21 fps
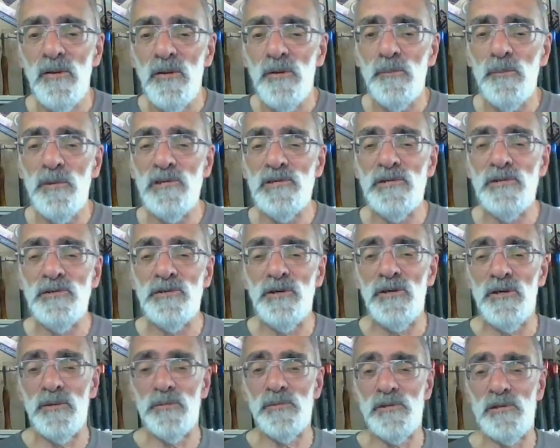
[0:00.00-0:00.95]
Mr.
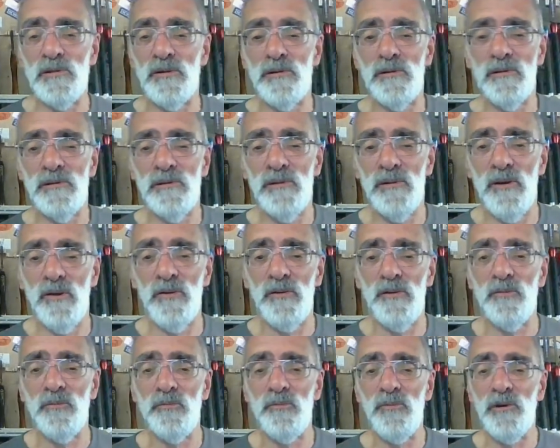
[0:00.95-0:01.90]
Jacobson, I
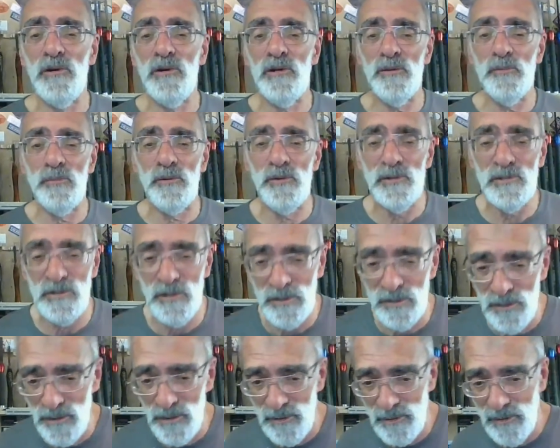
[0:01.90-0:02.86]
really appreciate
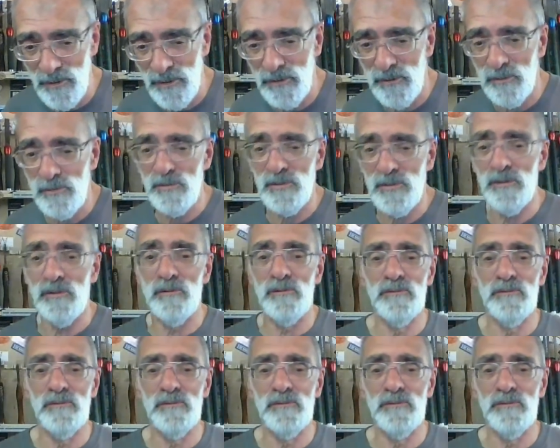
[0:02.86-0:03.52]
that. Thank you, sir.